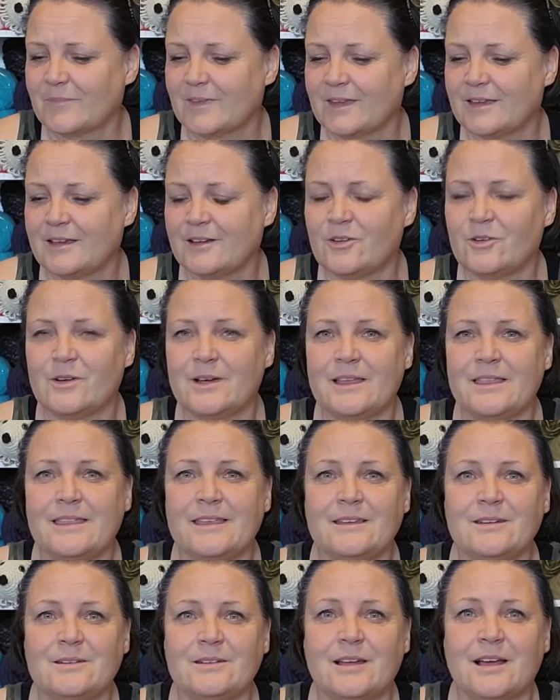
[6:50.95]
You know, and
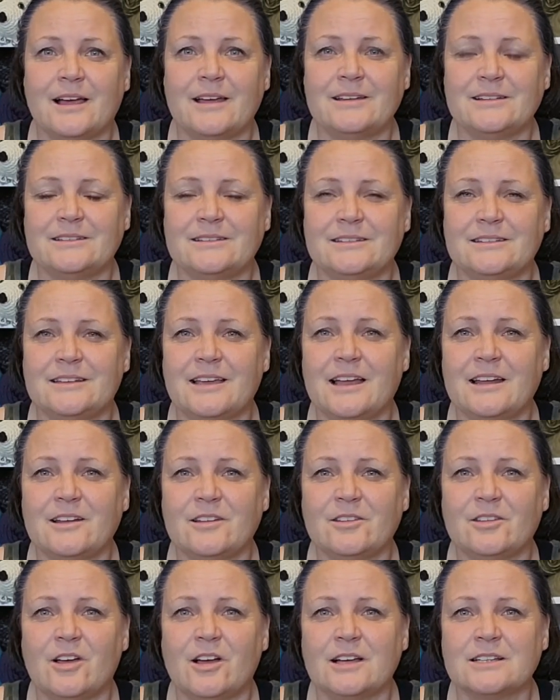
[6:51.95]
then I kind
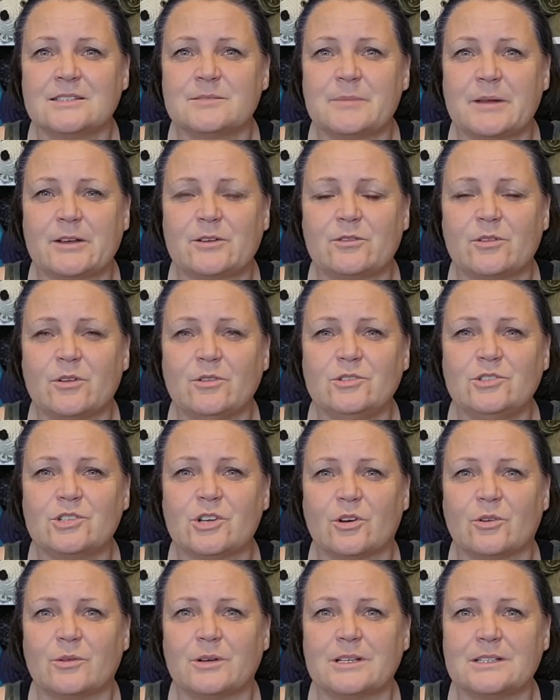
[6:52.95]
of lost my
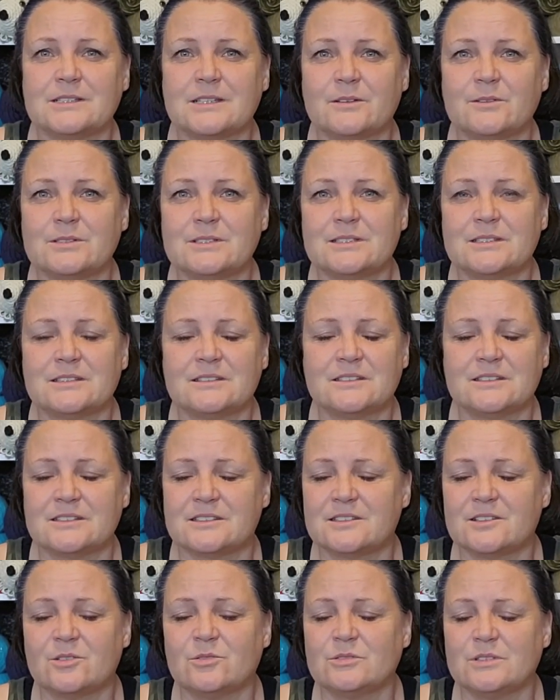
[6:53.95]
Crojo because I was
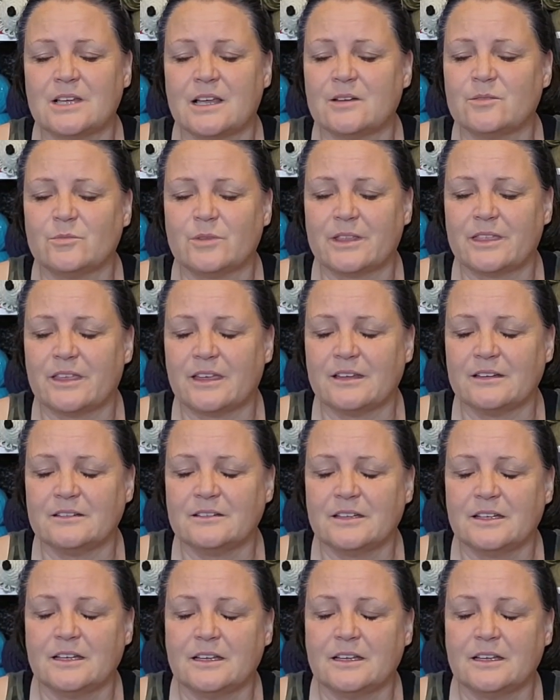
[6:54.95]
so done with it.